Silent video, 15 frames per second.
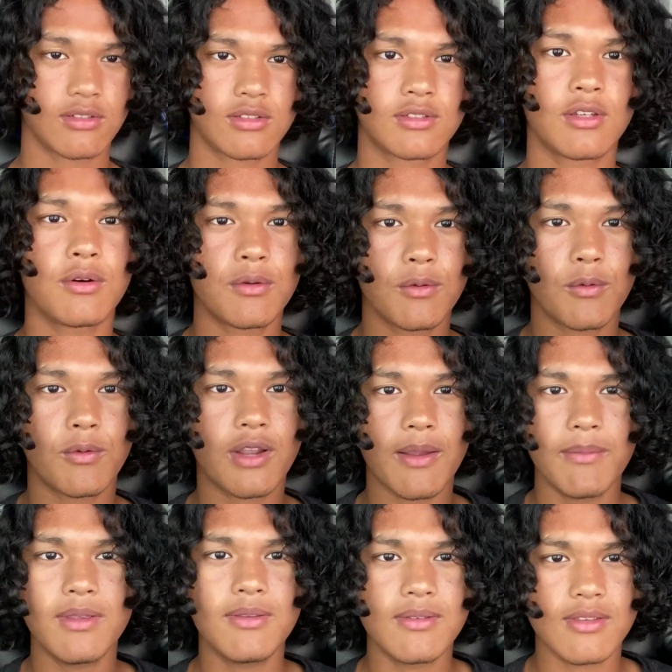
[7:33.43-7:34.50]
So what I
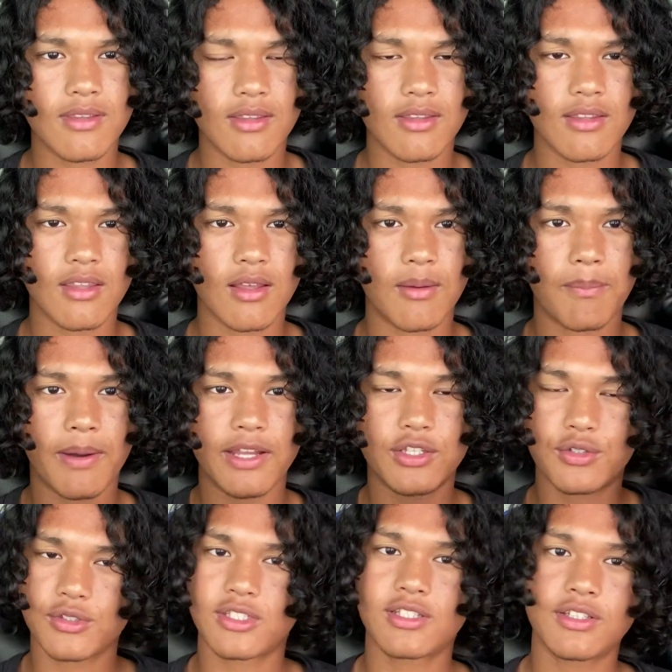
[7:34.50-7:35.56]
mean by
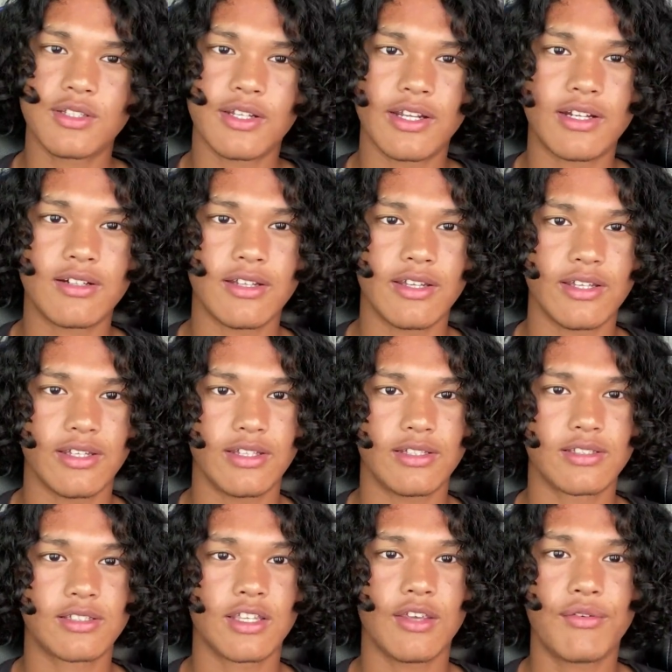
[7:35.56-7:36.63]
twisting your hair
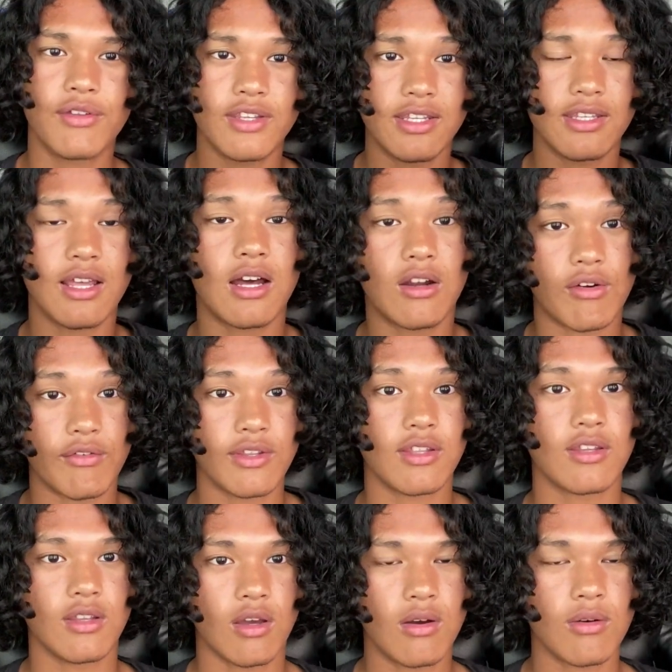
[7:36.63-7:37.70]
is, if you did not
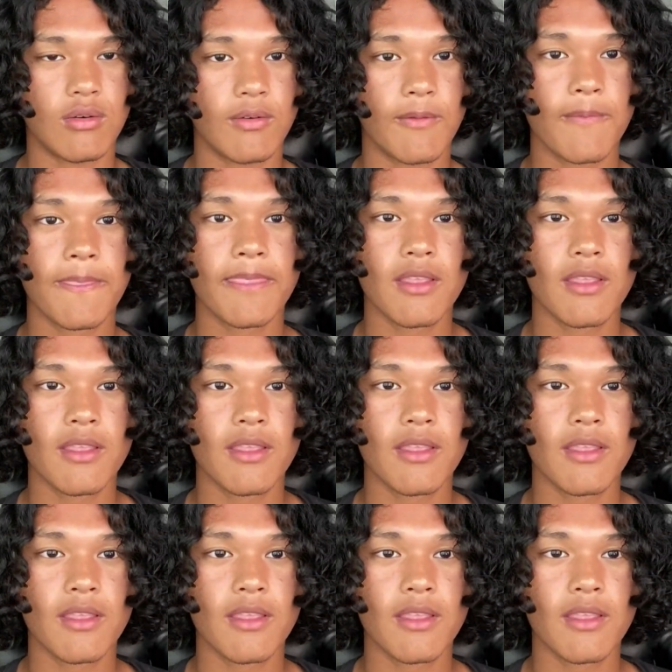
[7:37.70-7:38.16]
already know,